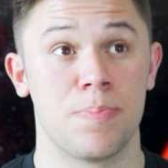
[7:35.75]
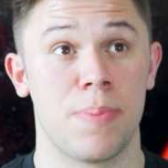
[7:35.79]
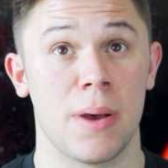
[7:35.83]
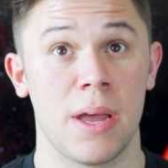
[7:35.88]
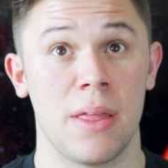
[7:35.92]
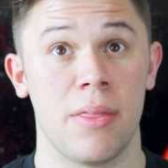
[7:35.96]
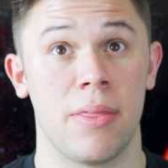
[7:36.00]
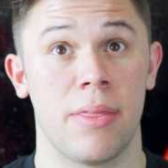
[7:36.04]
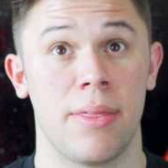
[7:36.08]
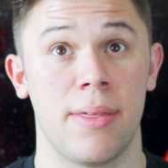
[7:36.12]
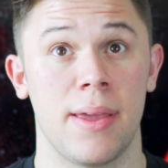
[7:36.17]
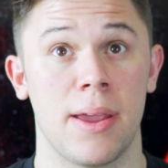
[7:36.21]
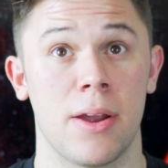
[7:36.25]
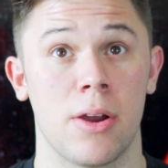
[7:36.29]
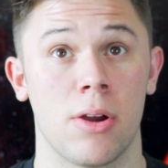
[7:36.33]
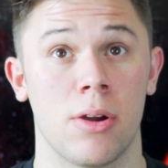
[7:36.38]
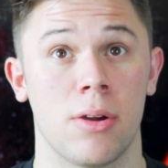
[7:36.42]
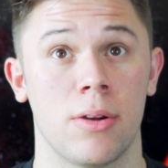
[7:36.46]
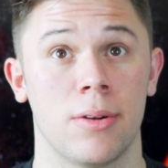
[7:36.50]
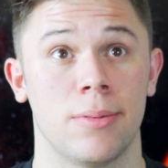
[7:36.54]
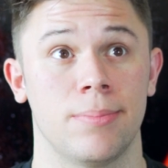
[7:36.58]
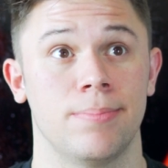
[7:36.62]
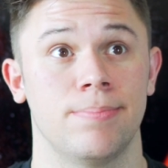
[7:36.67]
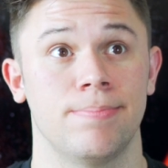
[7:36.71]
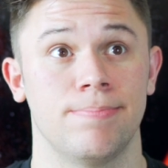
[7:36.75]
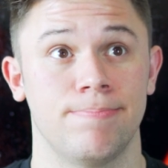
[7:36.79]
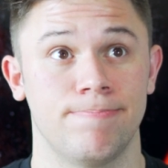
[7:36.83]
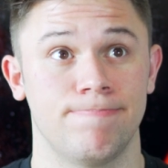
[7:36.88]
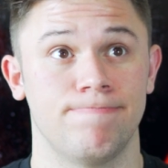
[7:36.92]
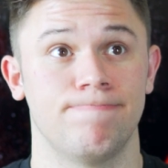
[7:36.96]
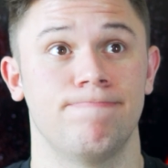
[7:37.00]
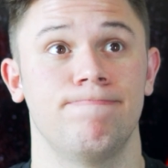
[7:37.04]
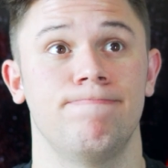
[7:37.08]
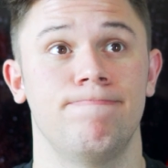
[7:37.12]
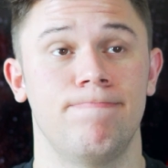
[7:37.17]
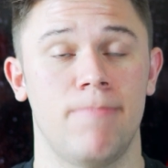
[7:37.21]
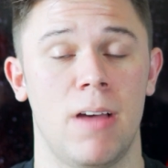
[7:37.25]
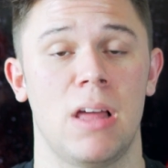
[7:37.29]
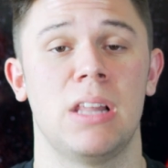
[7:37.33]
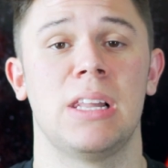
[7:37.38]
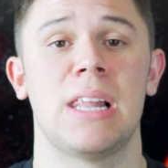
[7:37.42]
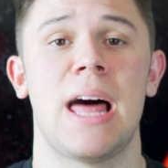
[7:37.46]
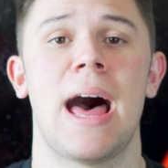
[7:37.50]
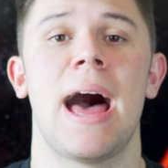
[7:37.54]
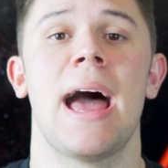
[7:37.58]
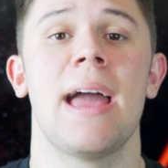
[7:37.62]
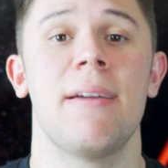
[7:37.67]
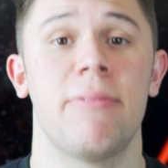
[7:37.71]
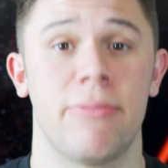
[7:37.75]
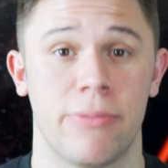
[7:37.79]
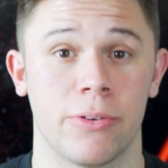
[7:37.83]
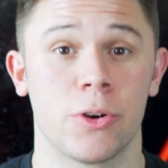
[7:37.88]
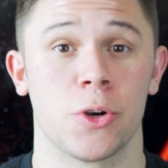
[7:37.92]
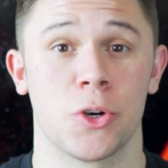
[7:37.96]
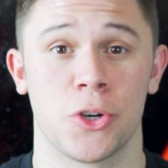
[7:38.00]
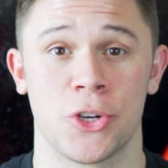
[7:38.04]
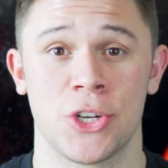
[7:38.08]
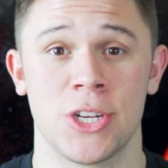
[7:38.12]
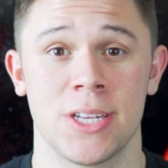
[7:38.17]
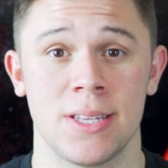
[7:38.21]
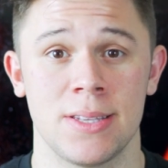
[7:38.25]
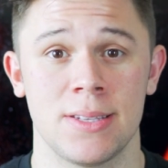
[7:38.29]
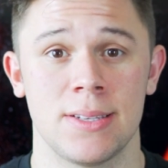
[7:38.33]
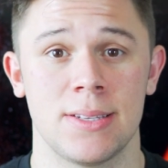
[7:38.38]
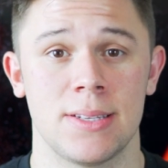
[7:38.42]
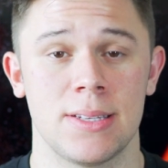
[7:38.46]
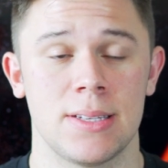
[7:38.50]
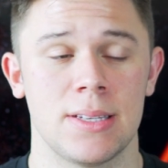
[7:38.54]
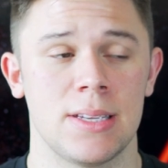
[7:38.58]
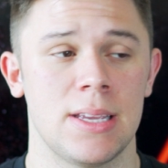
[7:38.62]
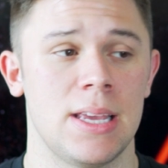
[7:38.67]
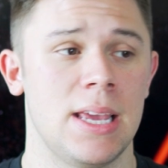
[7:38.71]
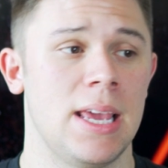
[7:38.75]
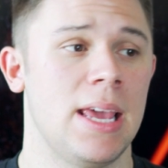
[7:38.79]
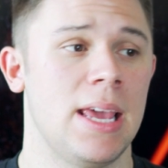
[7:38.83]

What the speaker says: but they're alive versions.